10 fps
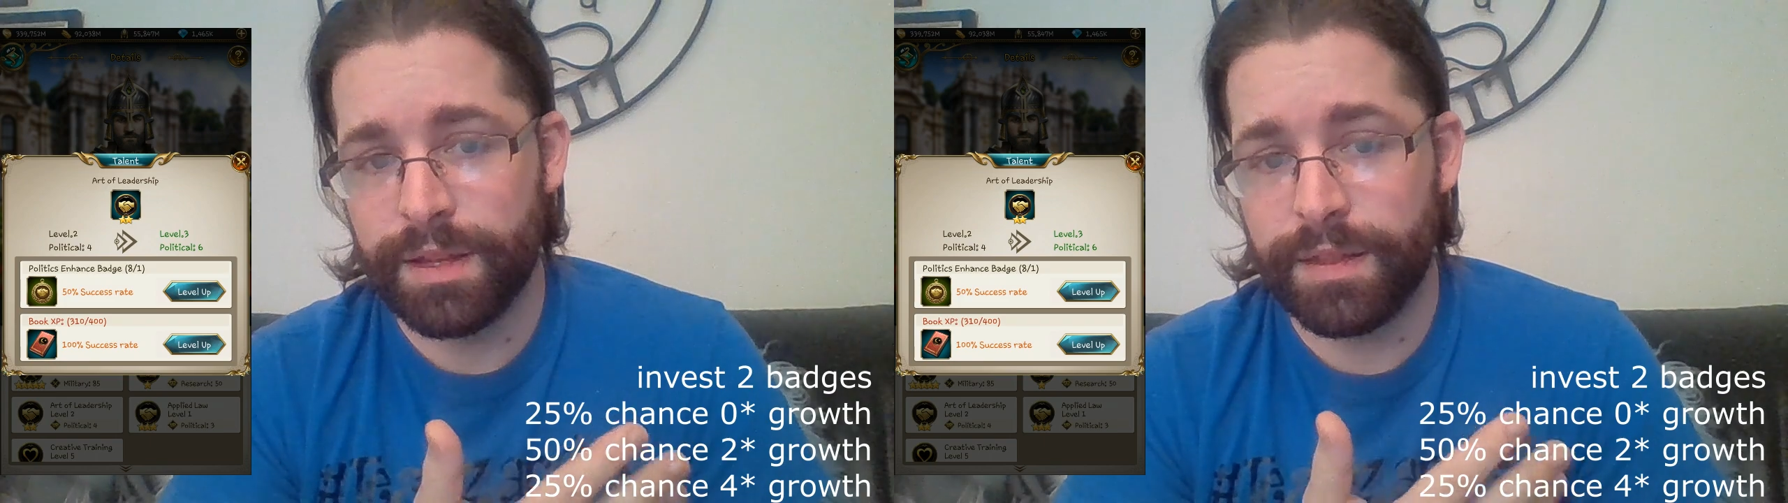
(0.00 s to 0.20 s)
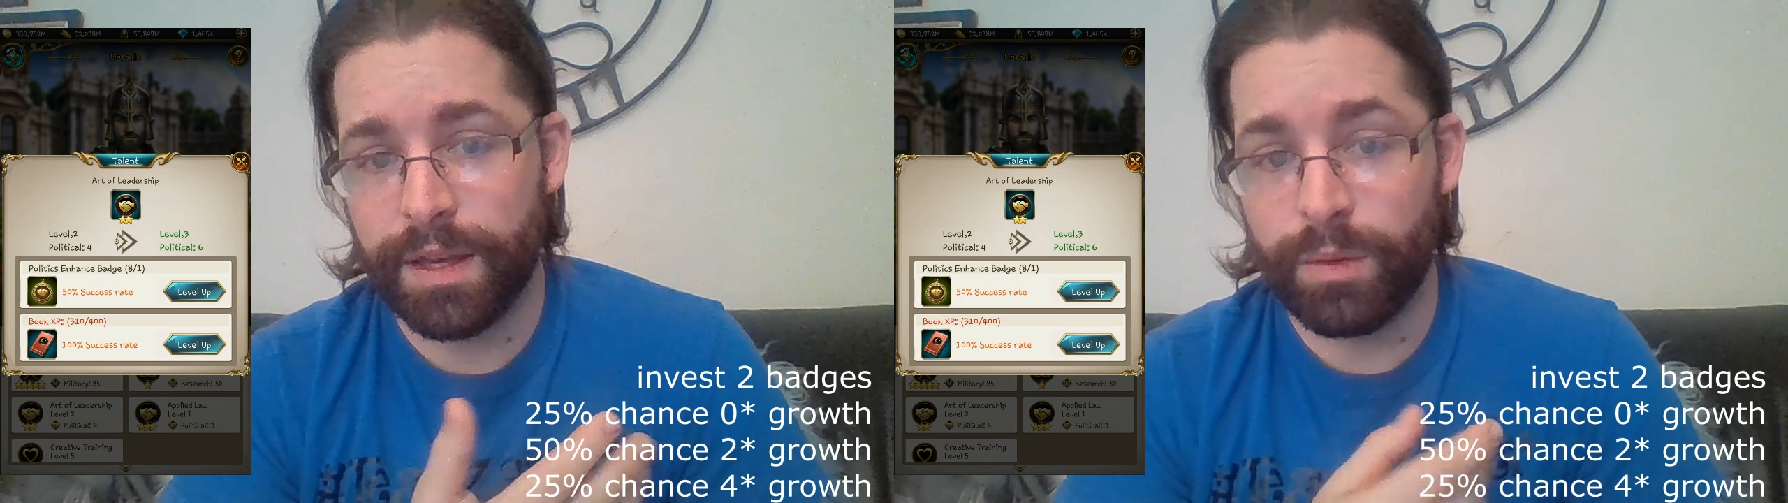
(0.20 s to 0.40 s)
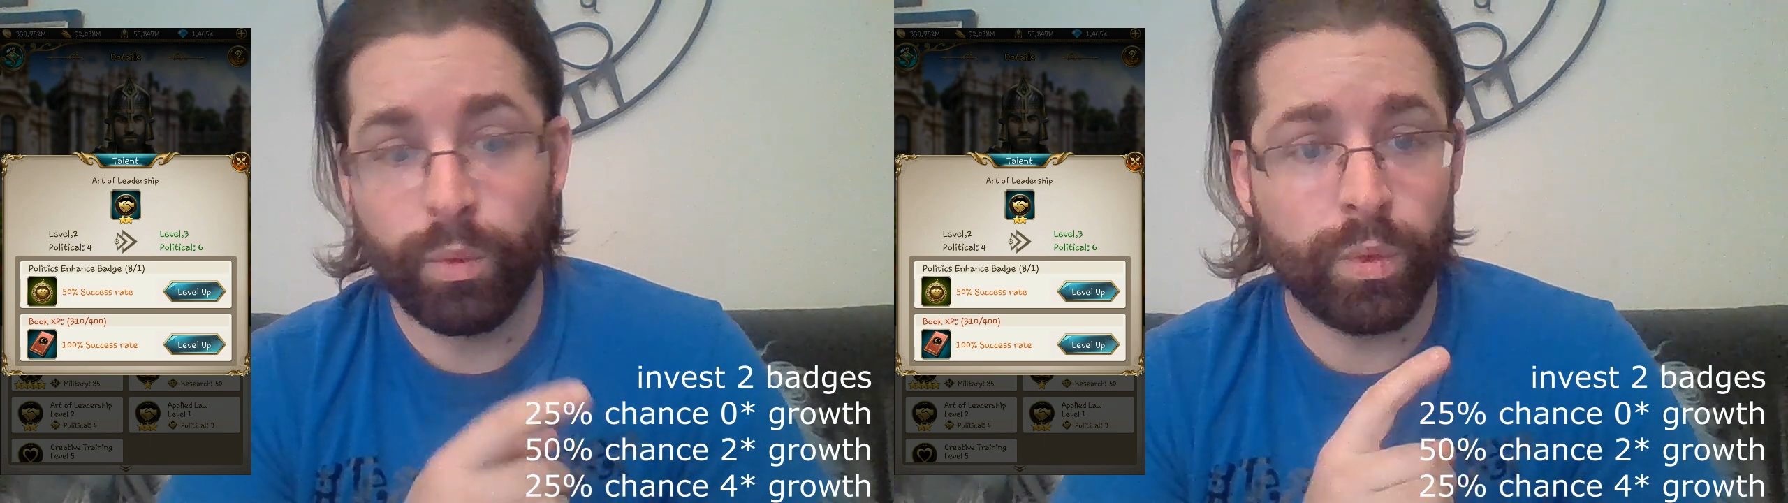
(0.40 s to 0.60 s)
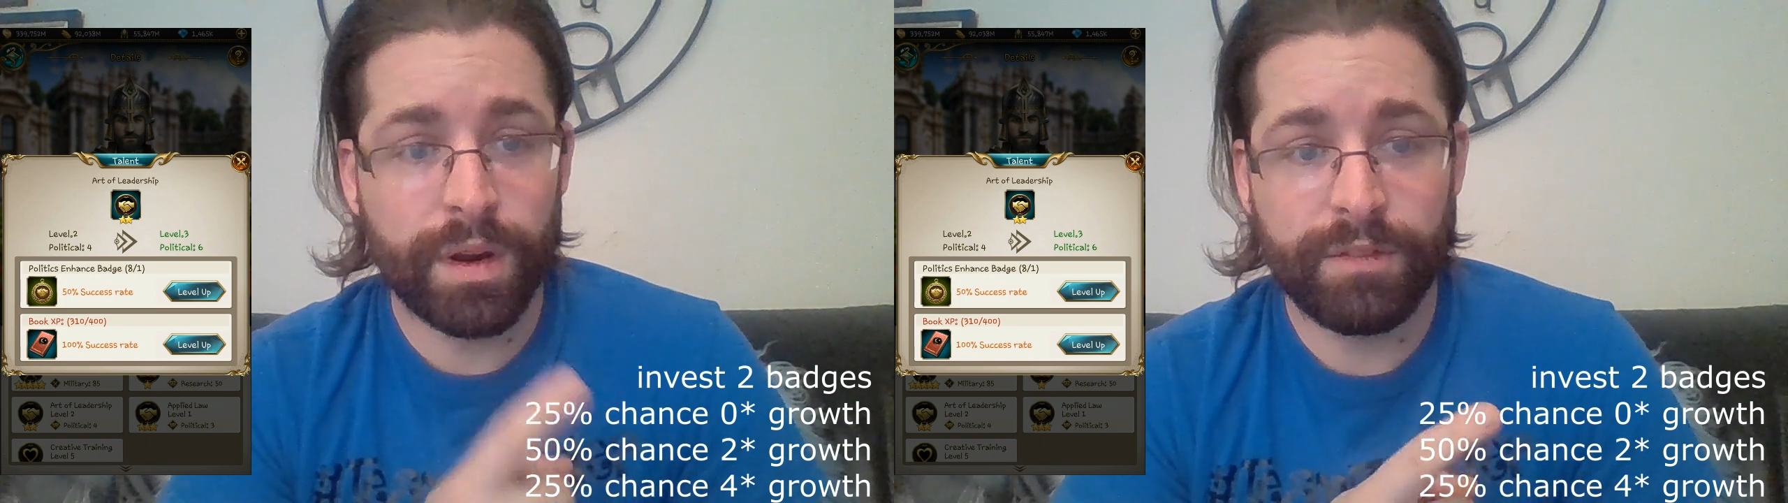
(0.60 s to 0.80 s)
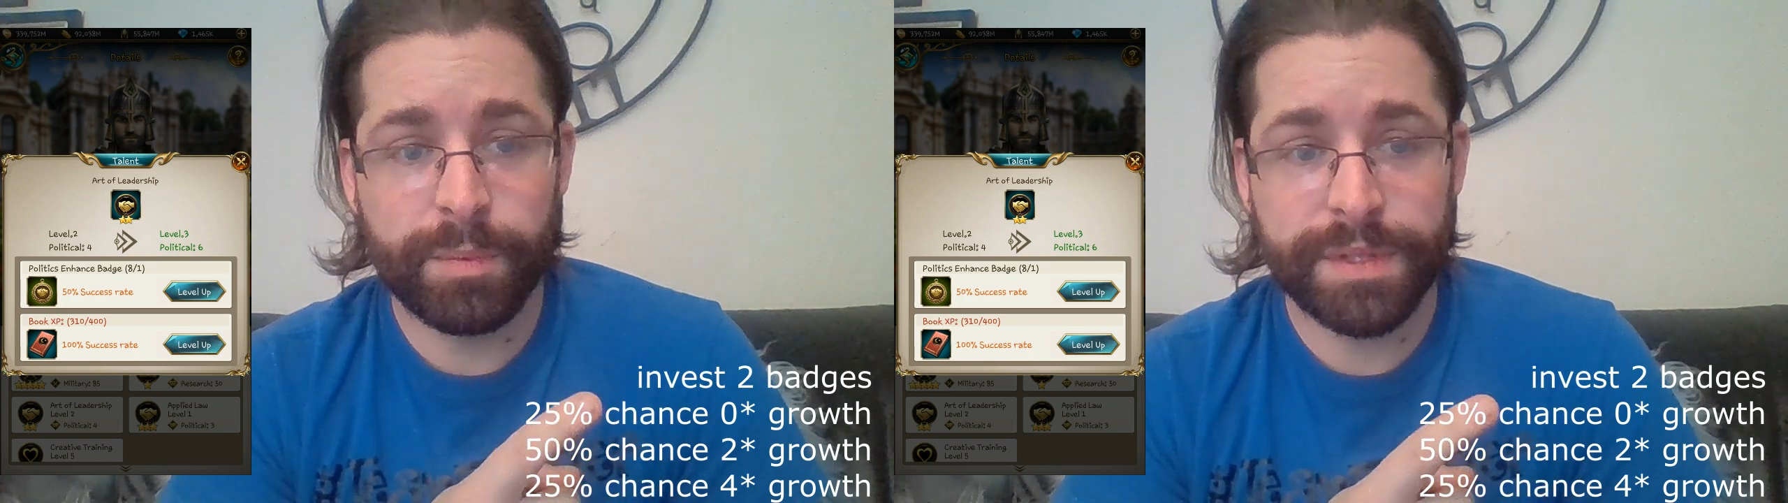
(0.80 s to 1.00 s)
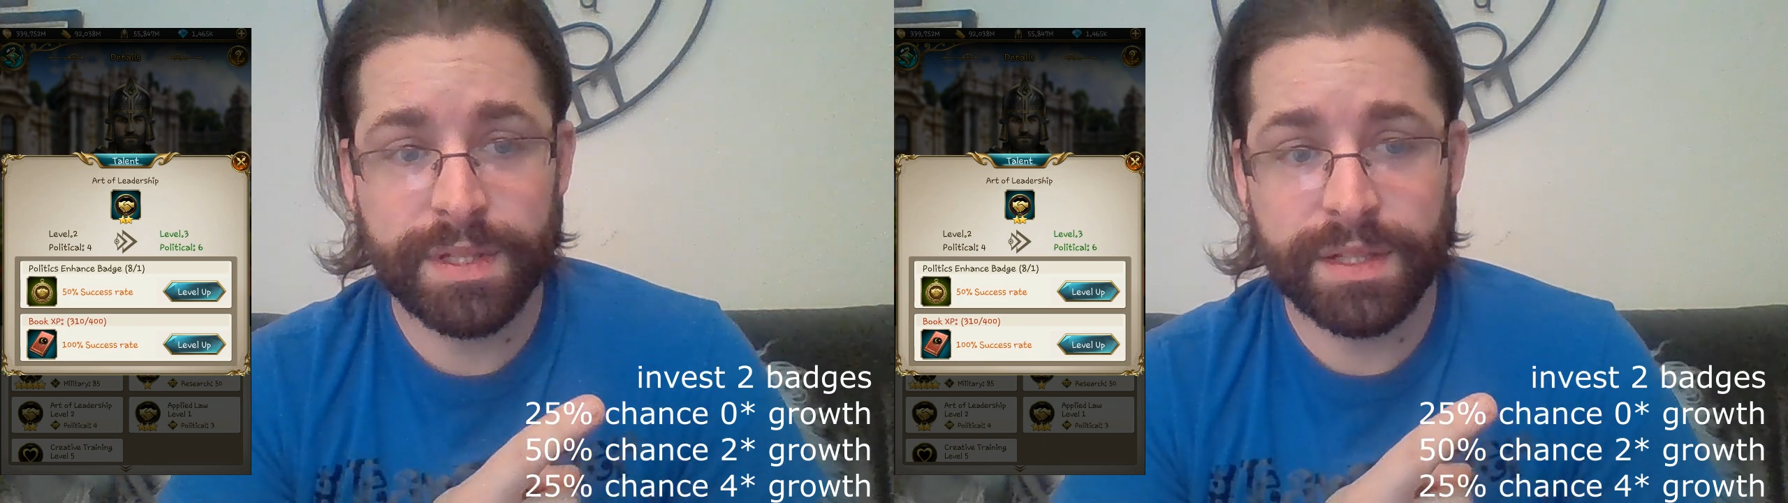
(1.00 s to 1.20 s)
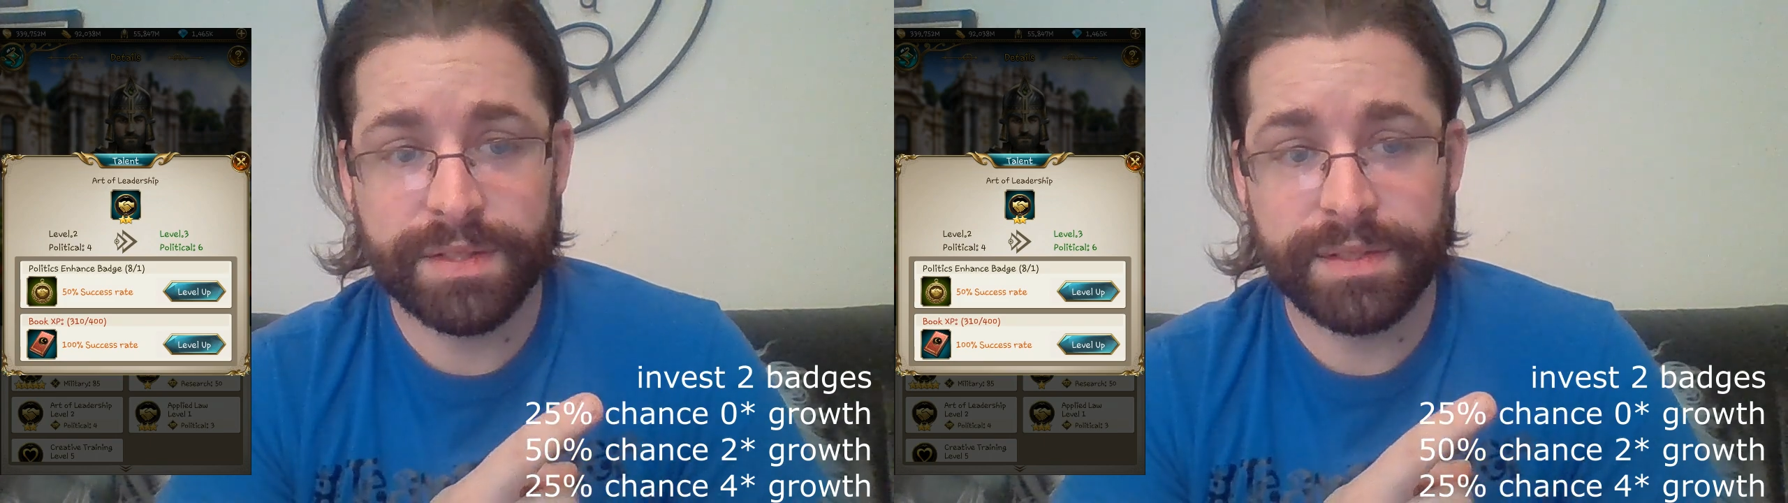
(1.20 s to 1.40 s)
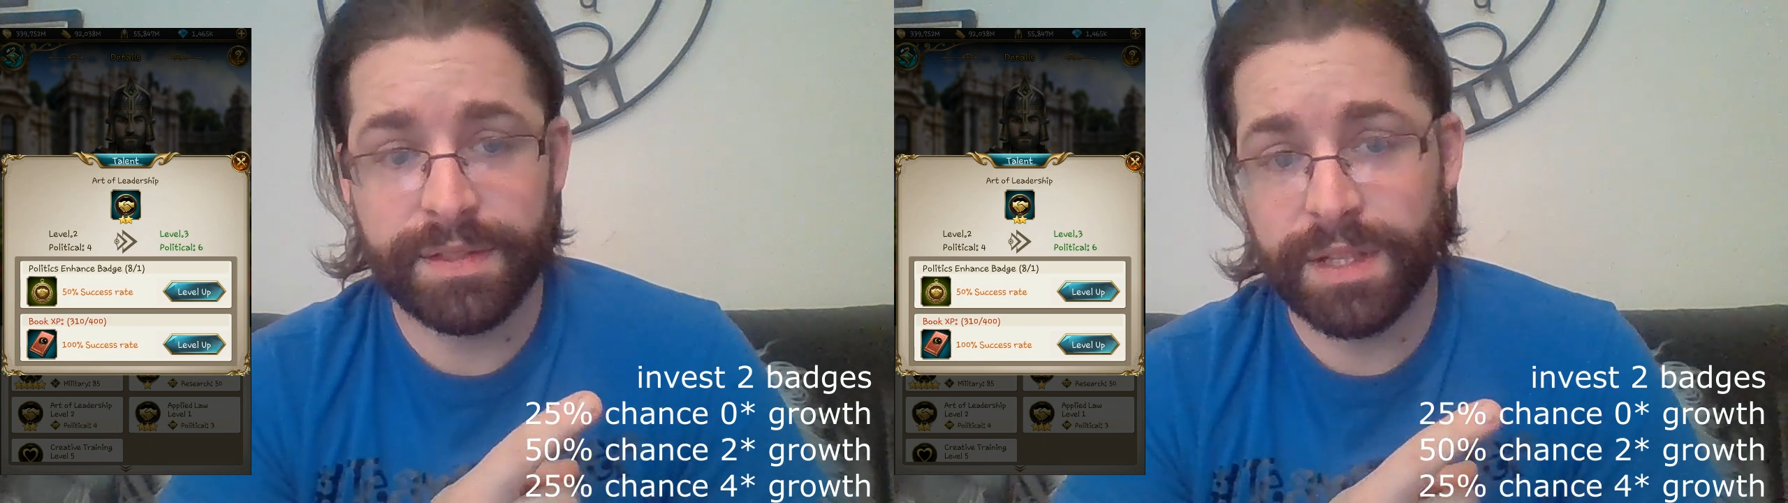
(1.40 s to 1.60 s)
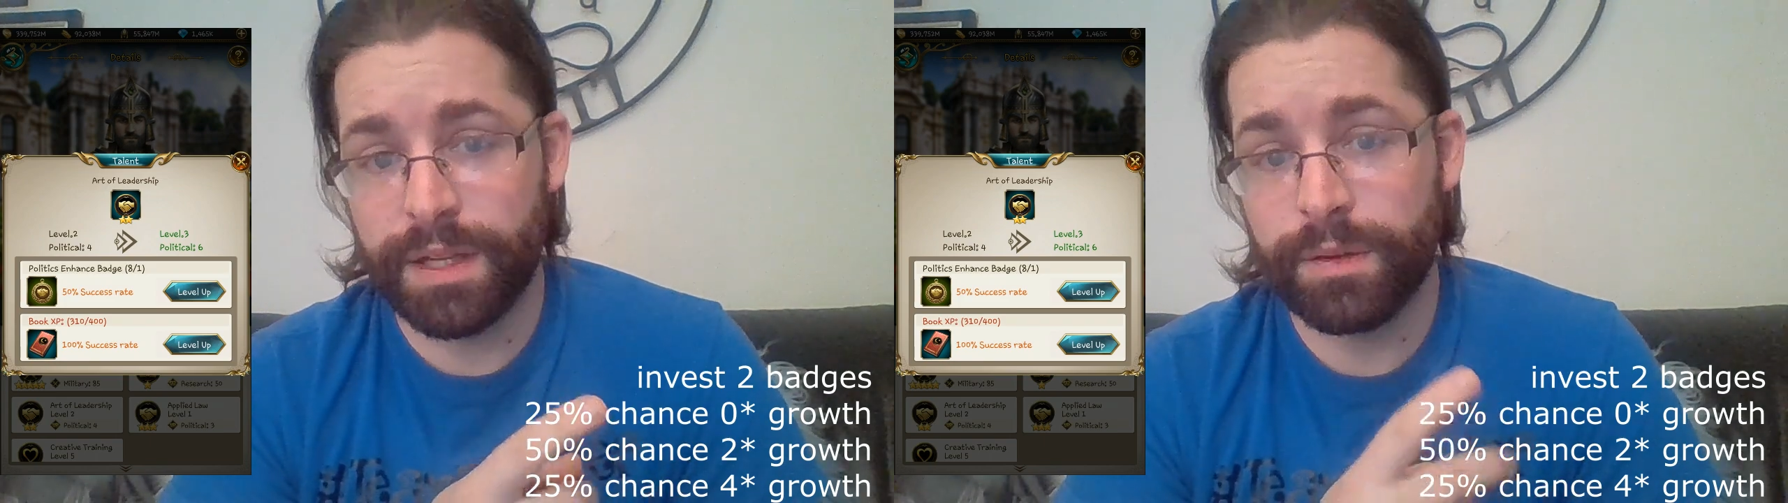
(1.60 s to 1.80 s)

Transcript: that one of them is going to succeed